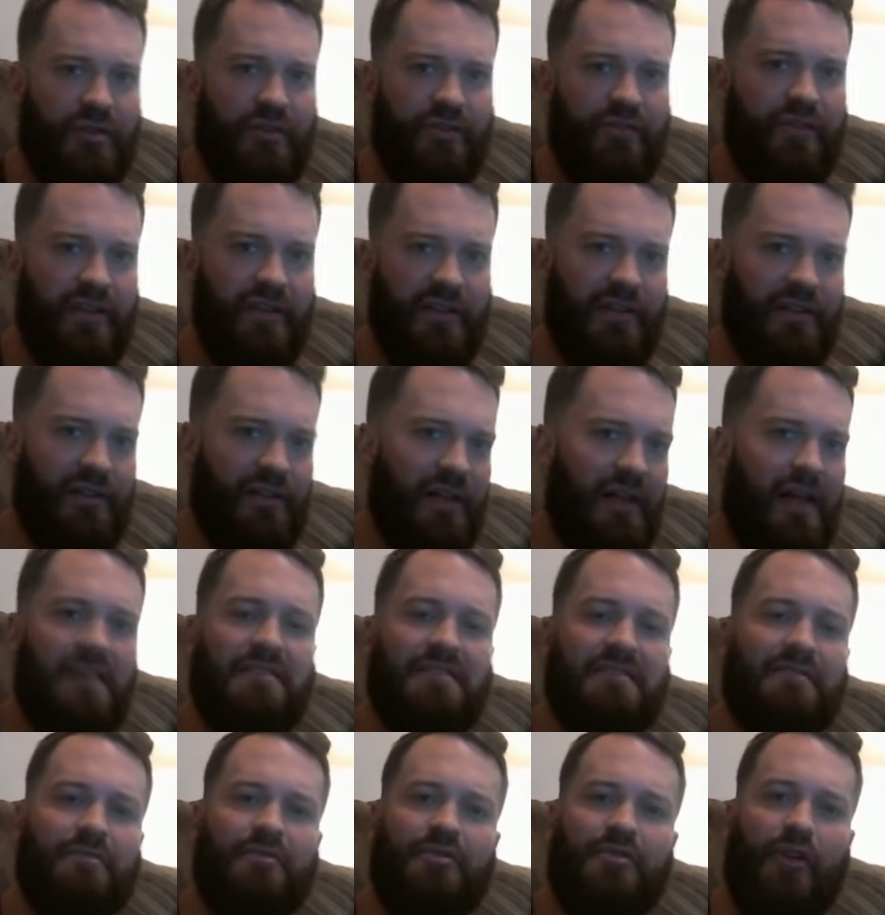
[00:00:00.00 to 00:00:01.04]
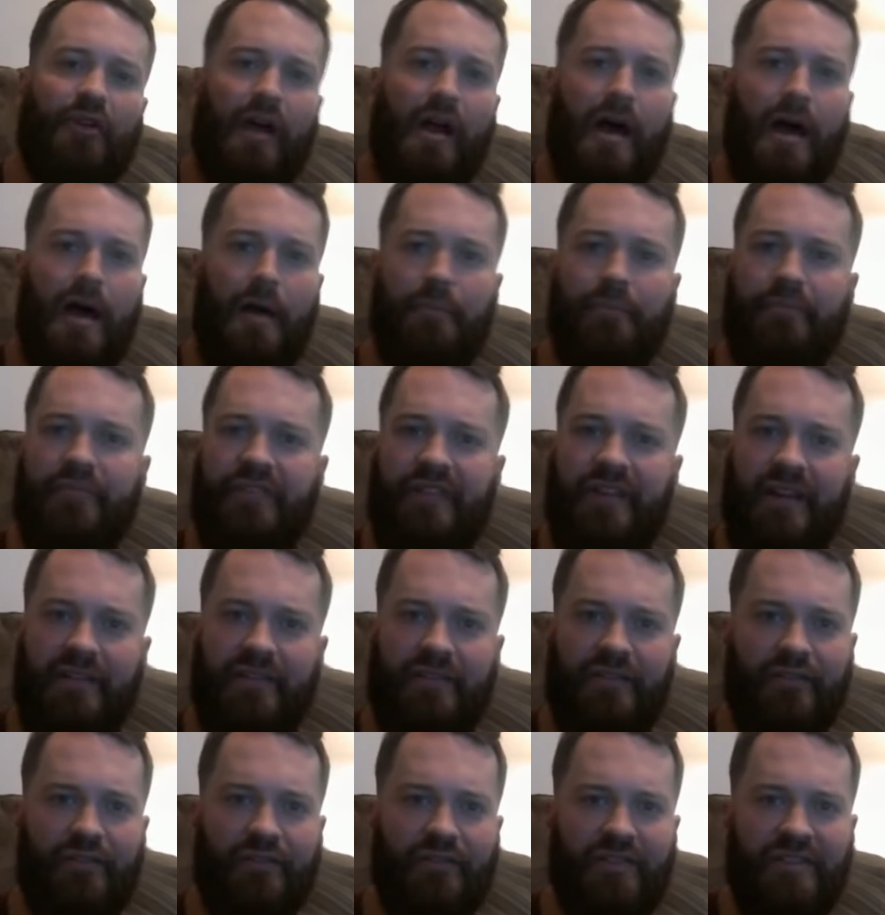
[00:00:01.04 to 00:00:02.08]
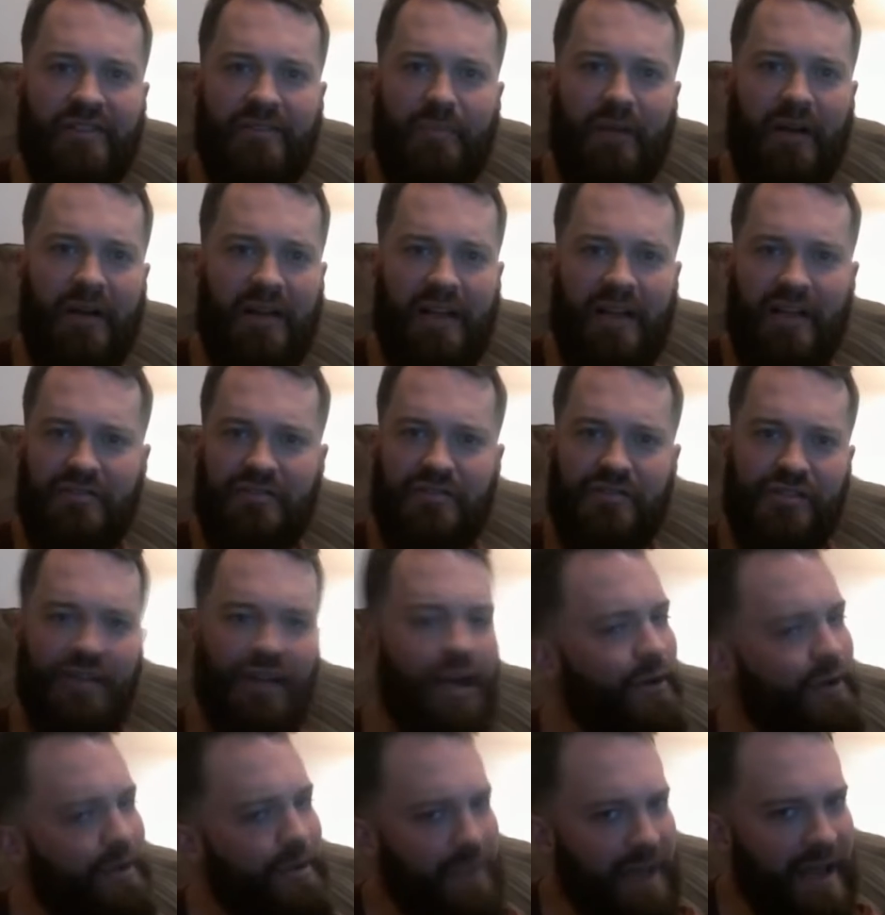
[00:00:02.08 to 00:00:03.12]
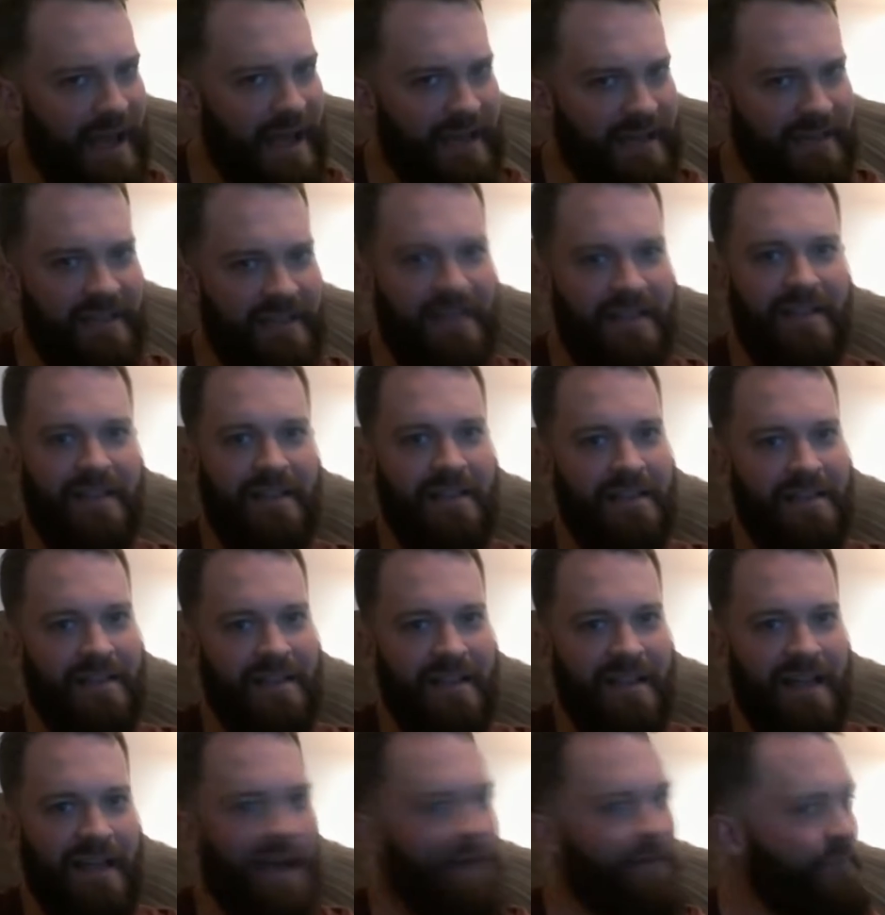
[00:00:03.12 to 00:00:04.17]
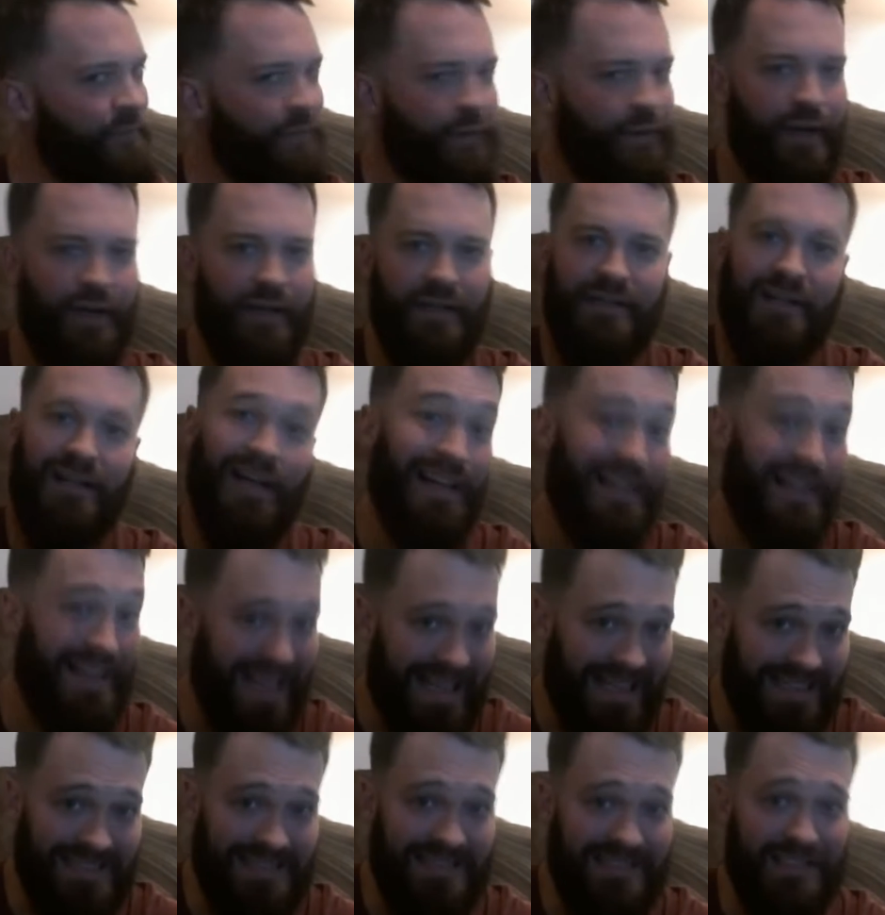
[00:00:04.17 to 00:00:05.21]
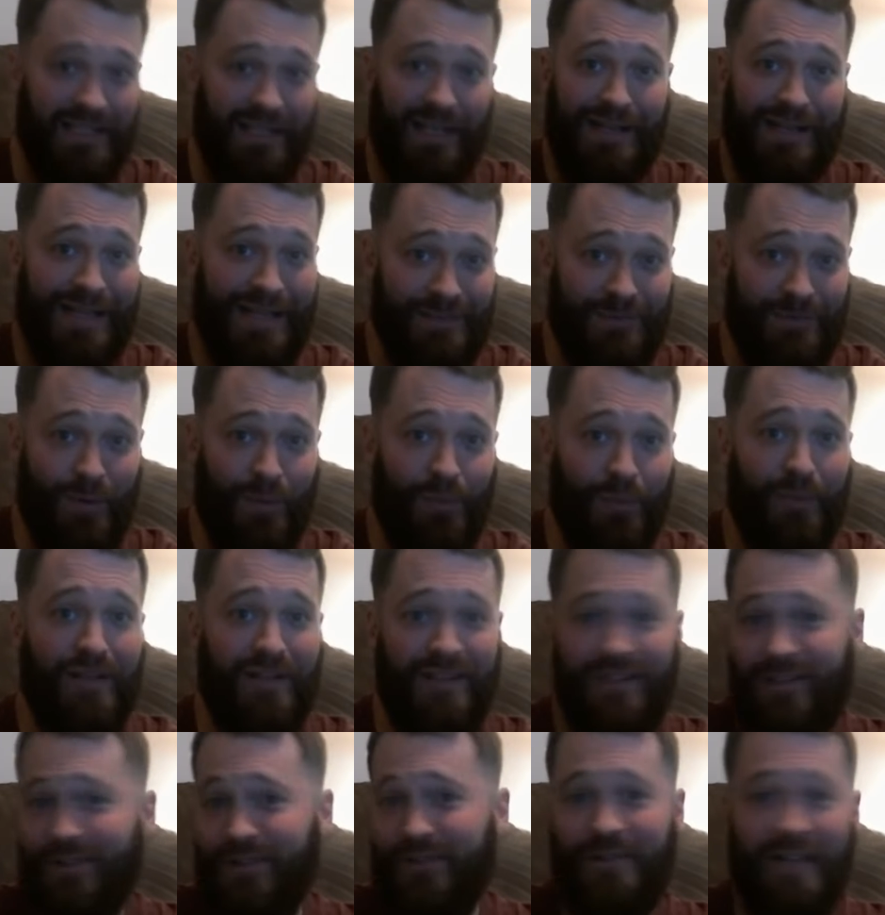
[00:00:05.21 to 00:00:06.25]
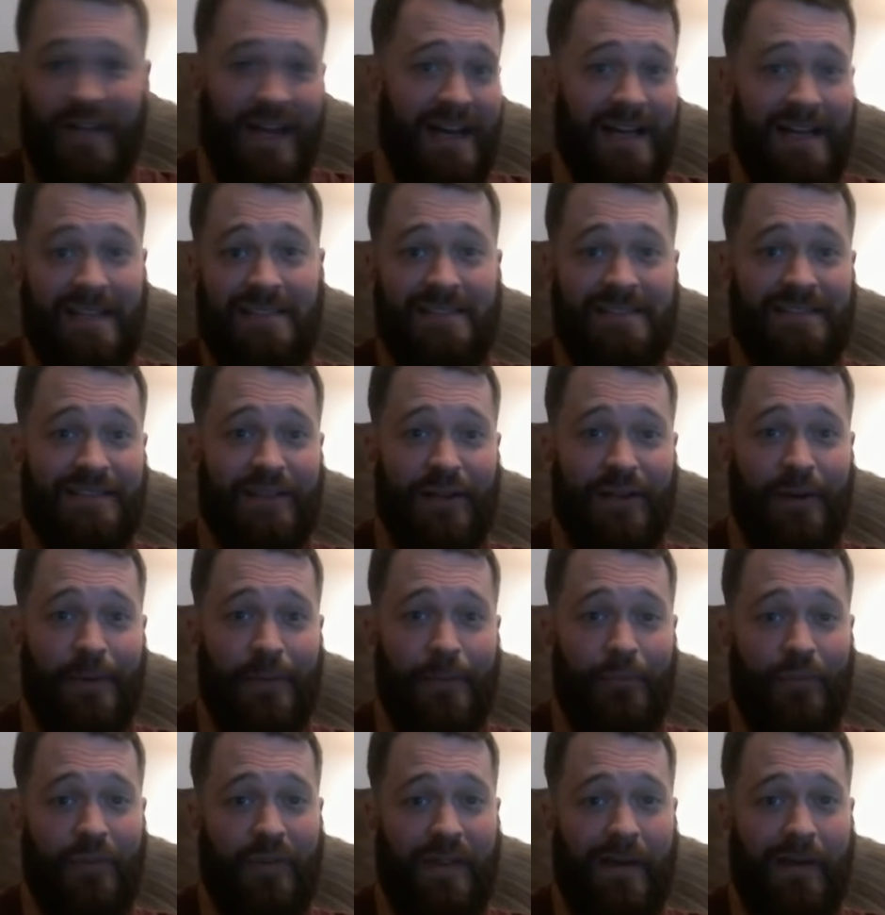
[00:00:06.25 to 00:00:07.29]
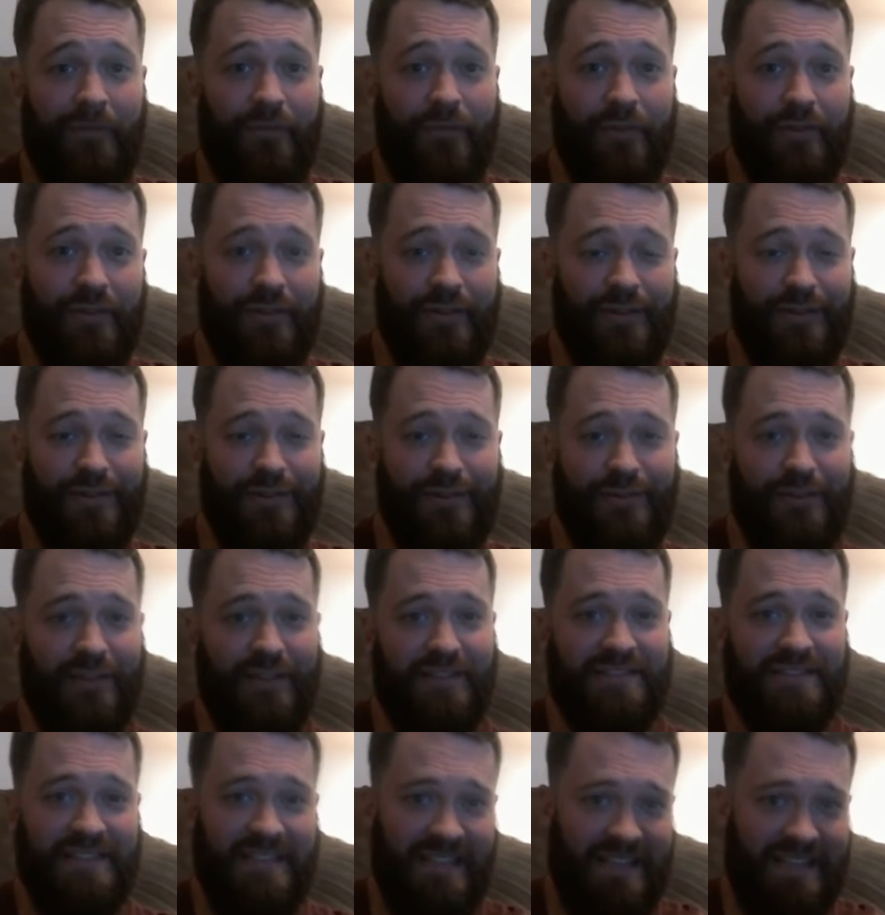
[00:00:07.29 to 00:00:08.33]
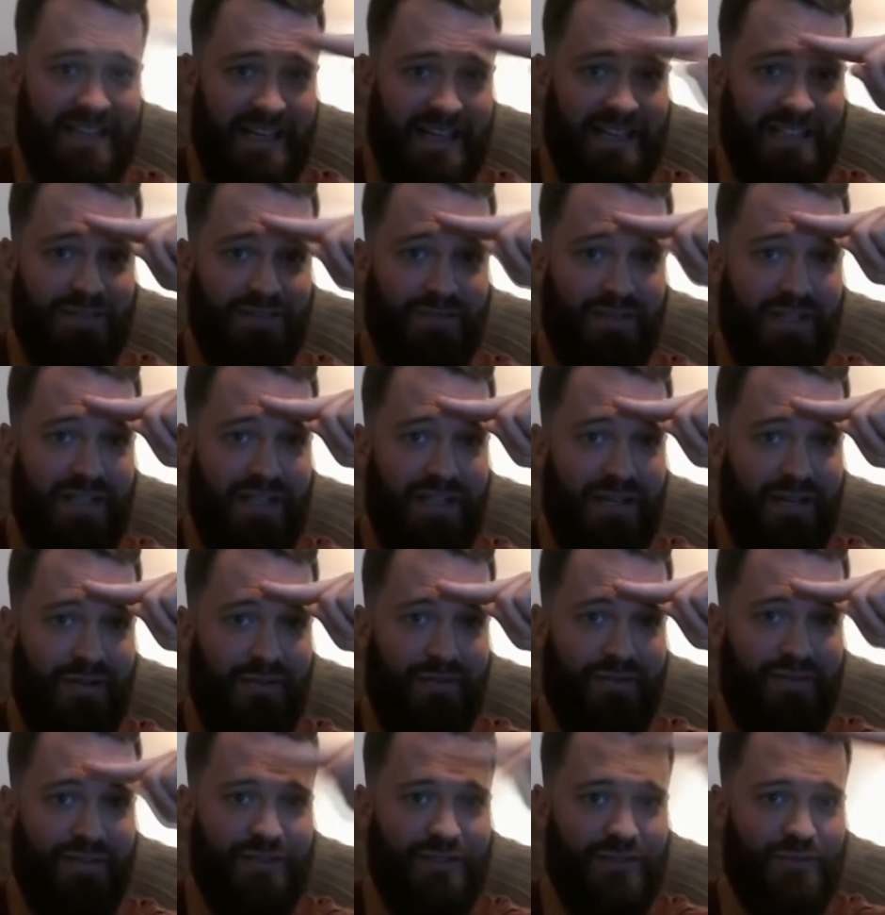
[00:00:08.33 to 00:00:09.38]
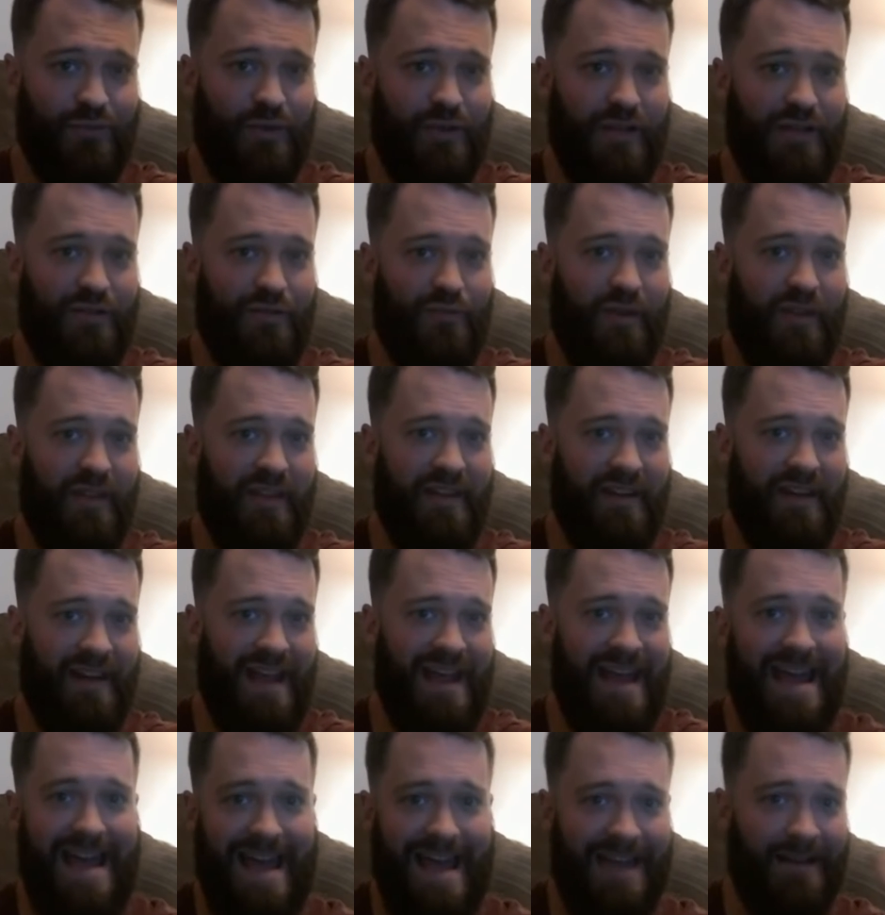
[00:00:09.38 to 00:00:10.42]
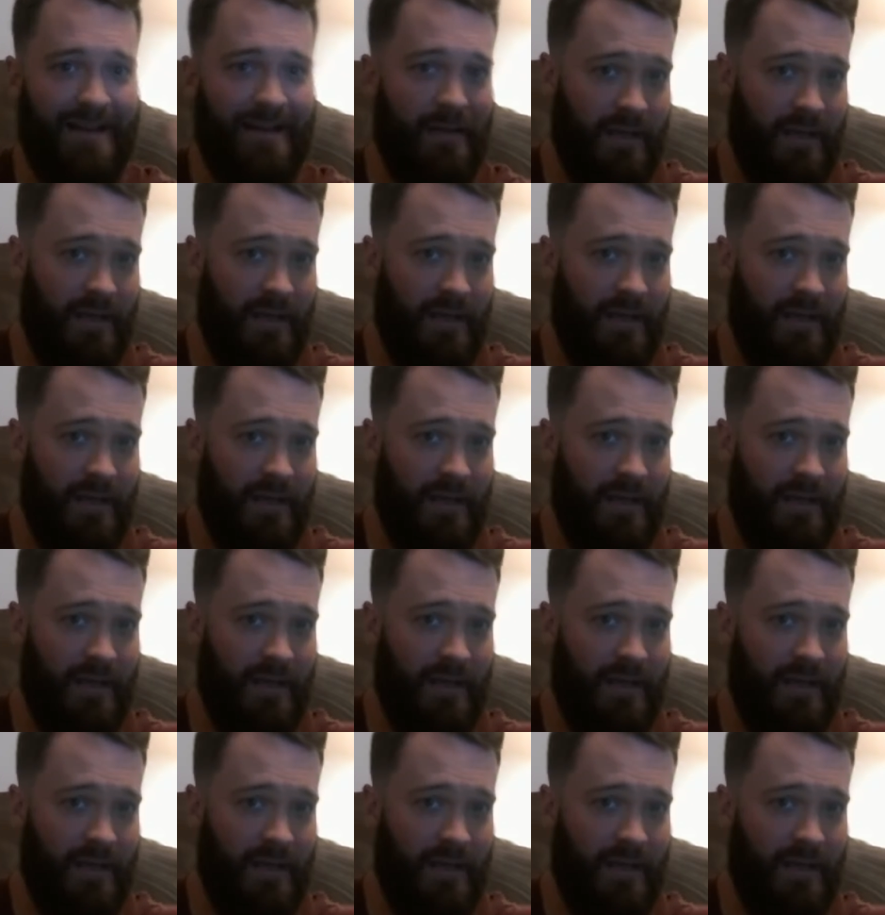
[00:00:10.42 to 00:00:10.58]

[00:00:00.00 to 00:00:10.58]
the video, like, subscribe, stay tuned. This is Bugcatcher Joey, man. Having fun, collecting, and that's what we do, guys. So without further ado, I'll see you in the next video. feels weird without a hat.